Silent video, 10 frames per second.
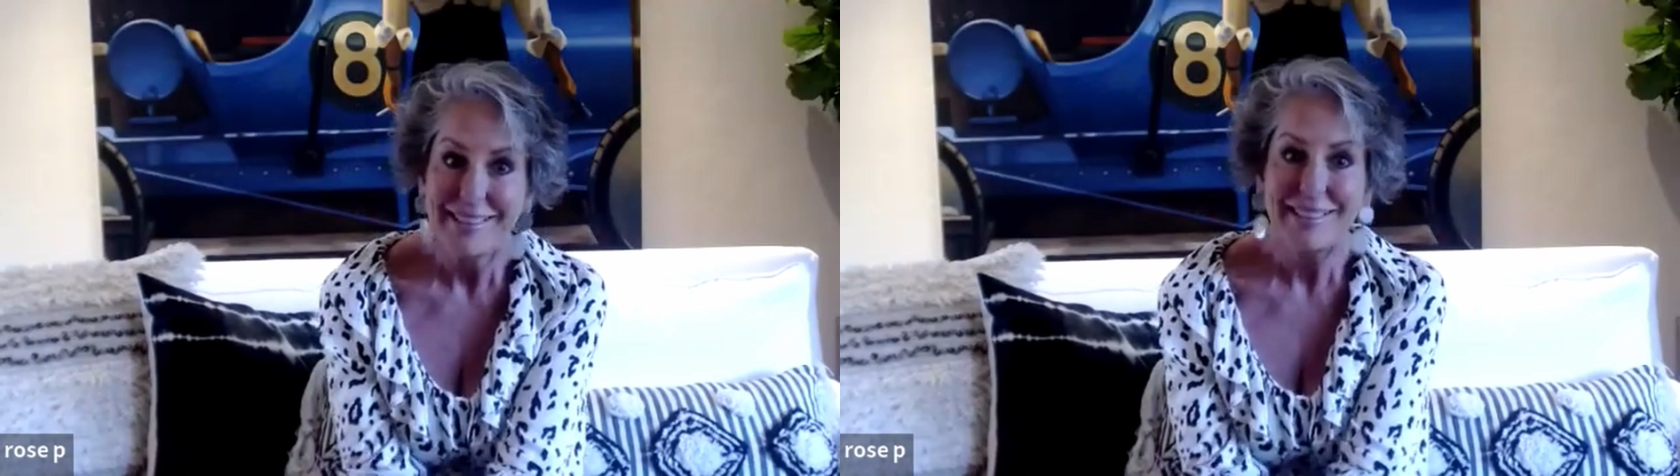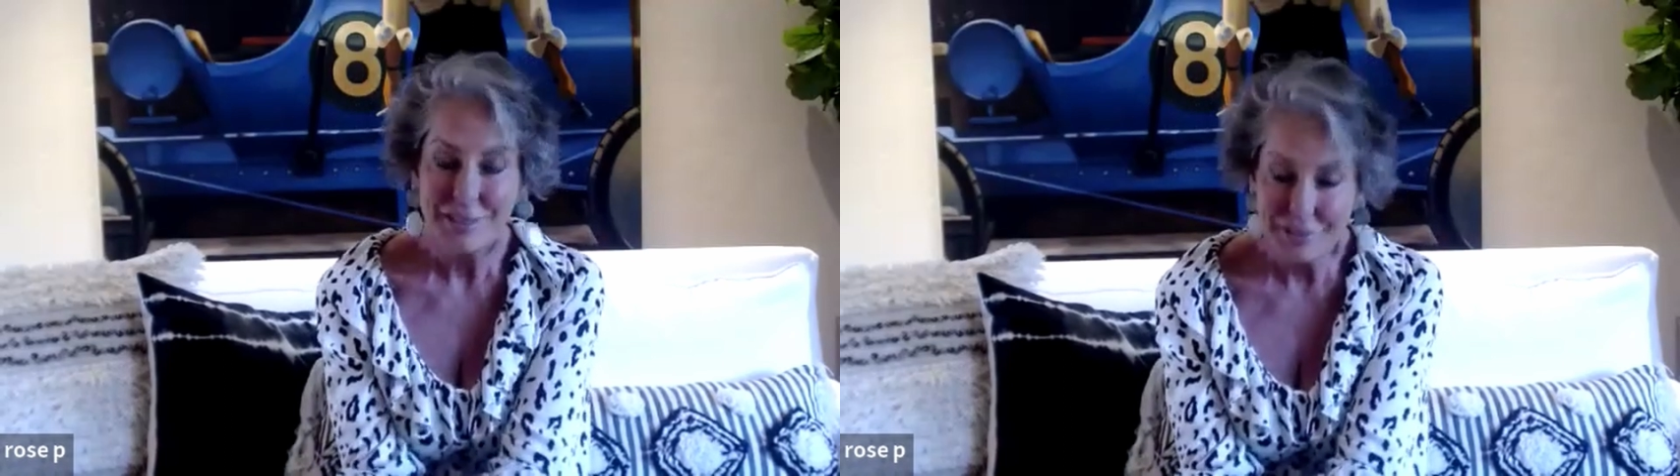
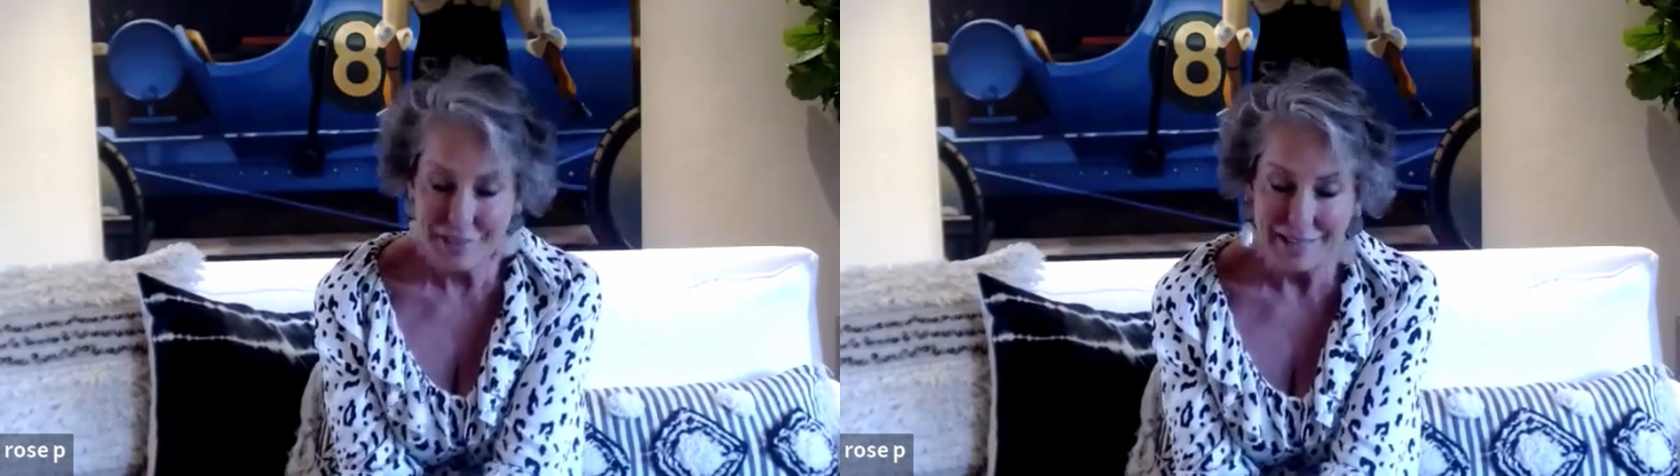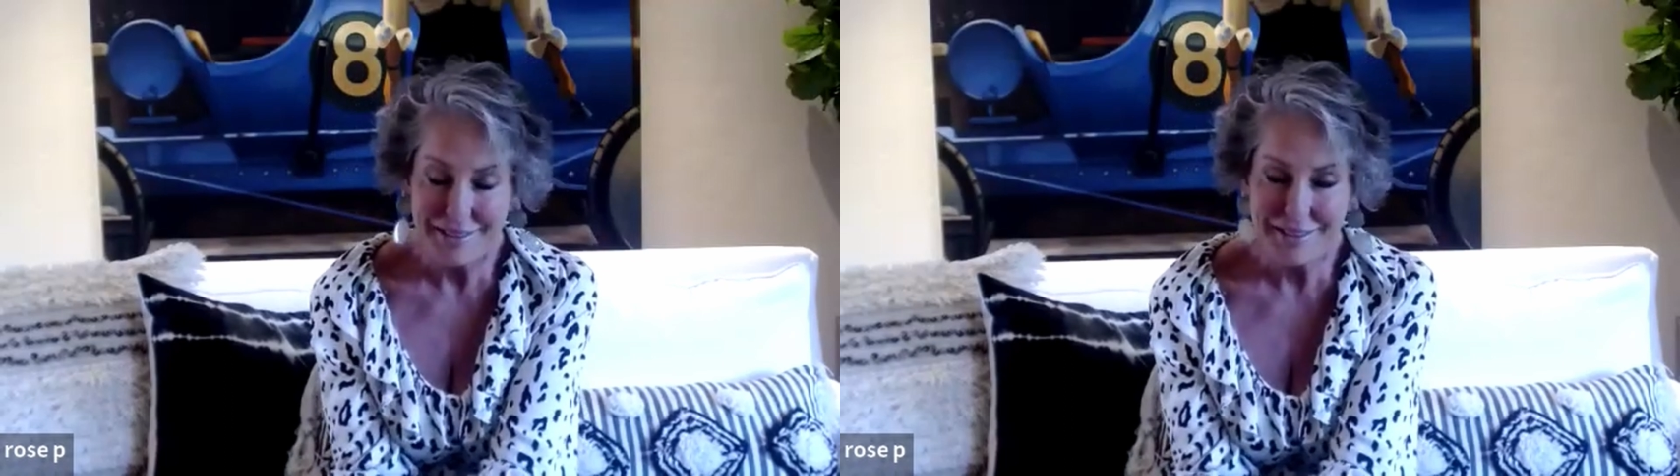So
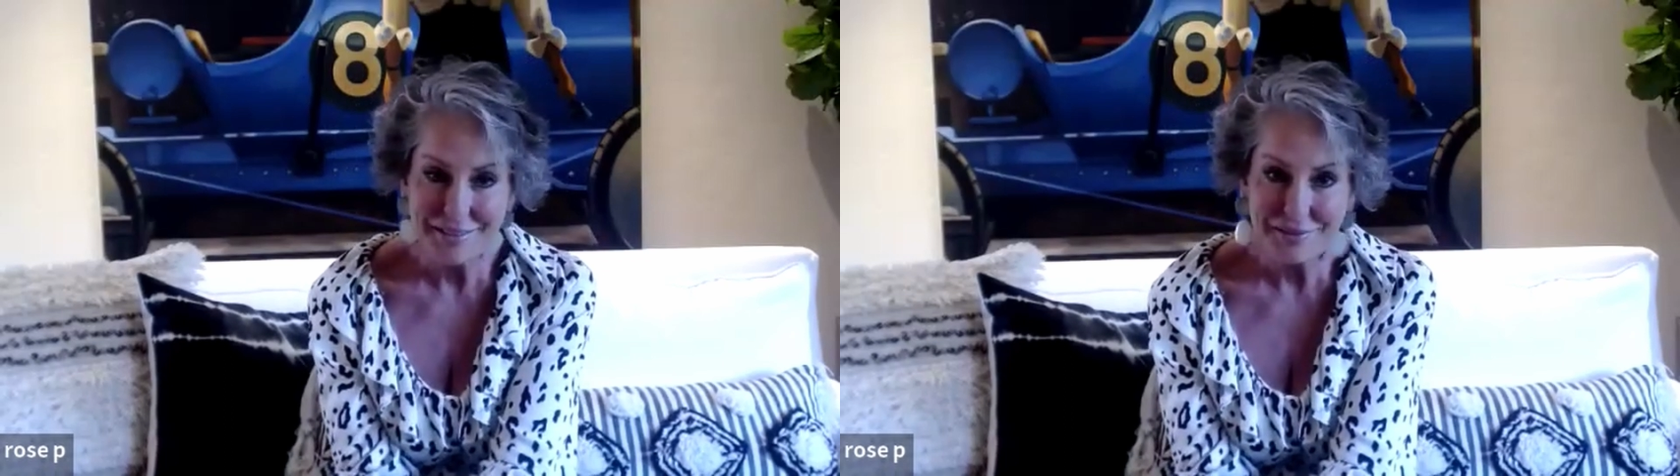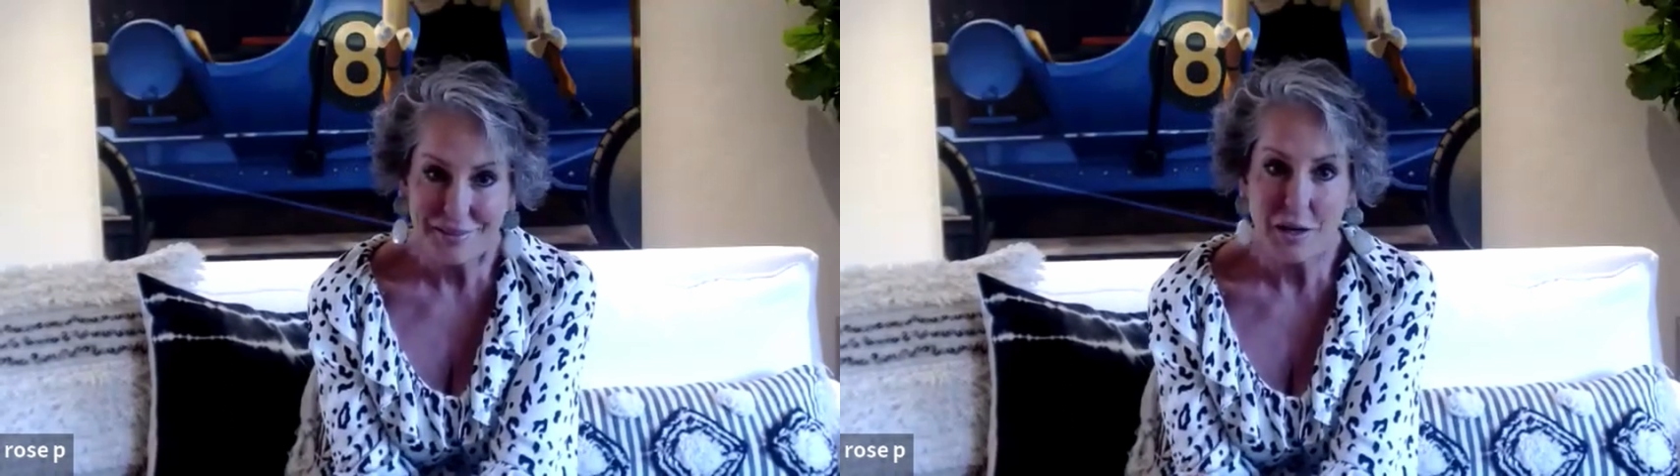yes,
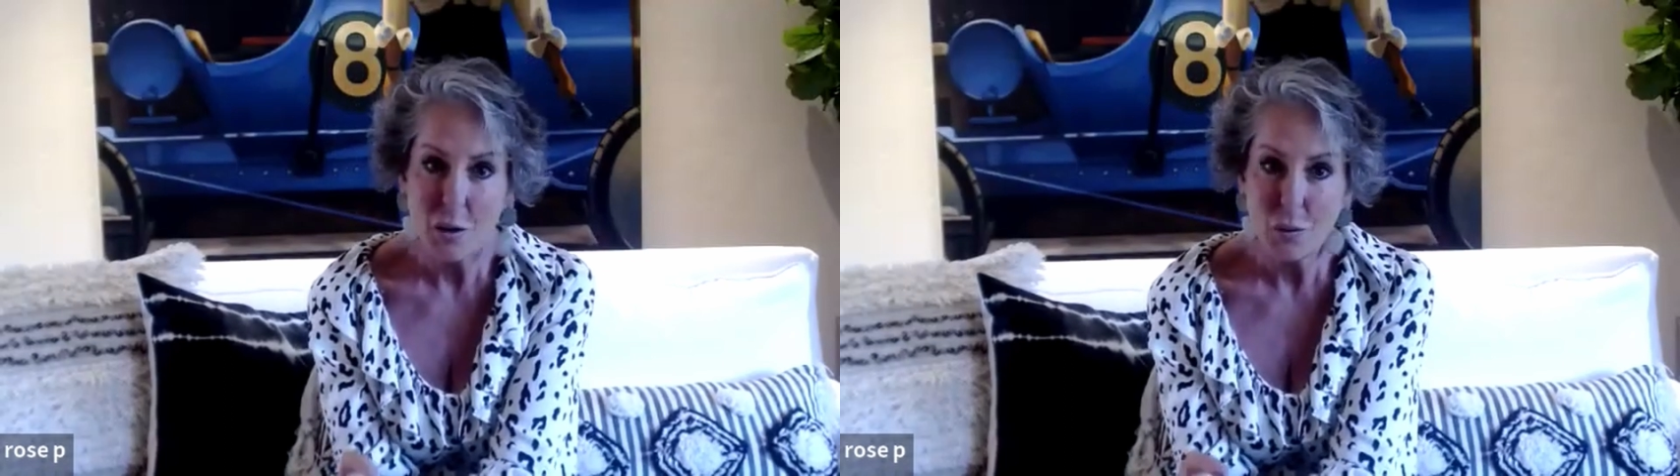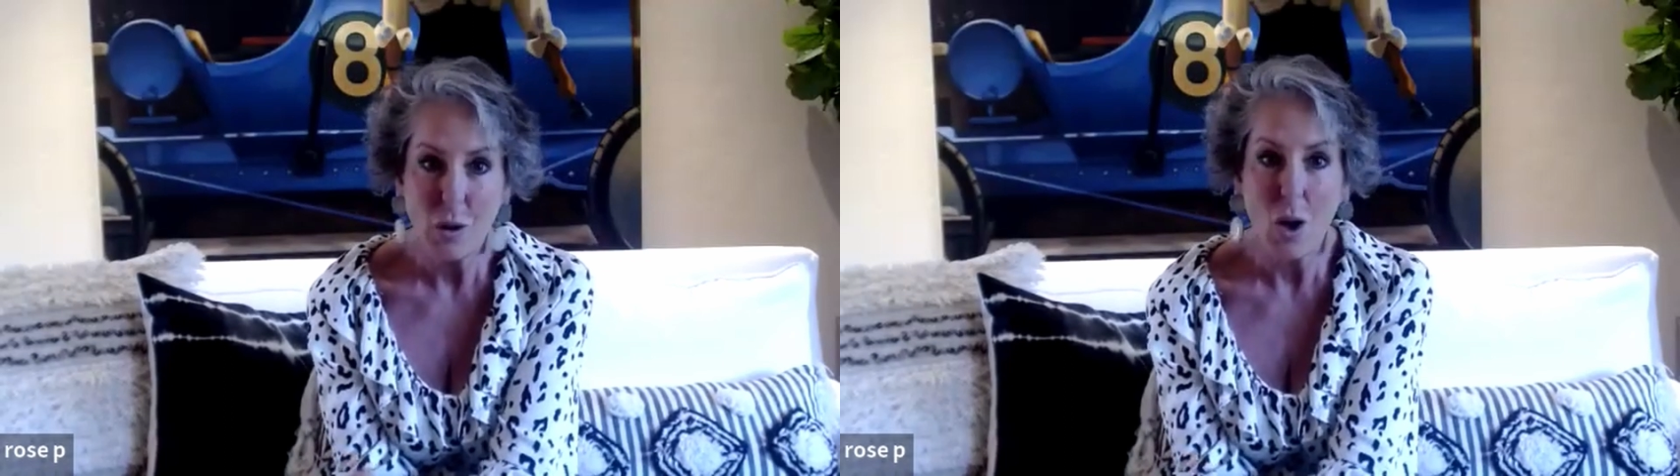we own